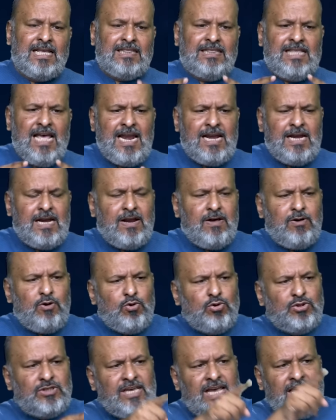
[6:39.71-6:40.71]
Then
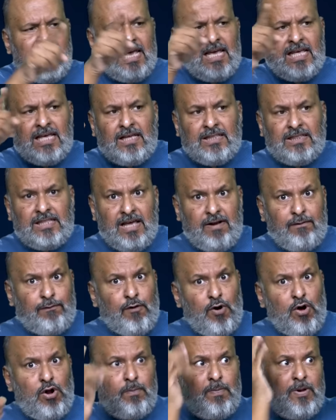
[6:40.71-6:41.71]
you say,
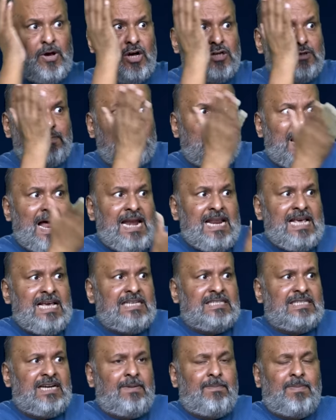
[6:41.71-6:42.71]
therefore, because planning
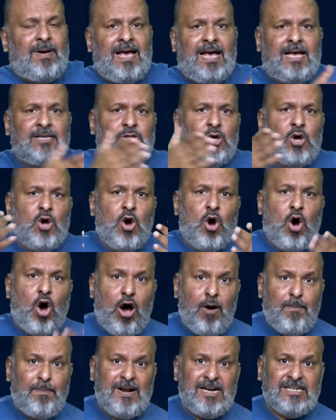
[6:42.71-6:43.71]
is done by us,
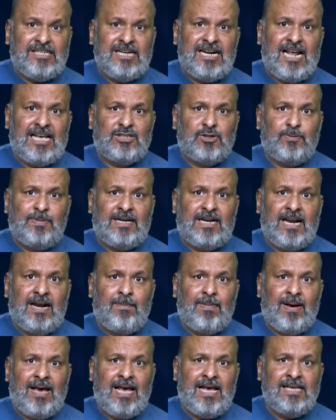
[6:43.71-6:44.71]
operation has to be
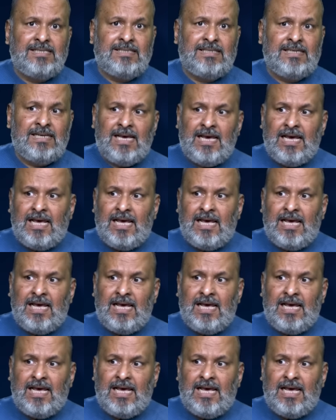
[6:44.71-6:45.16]
done by us.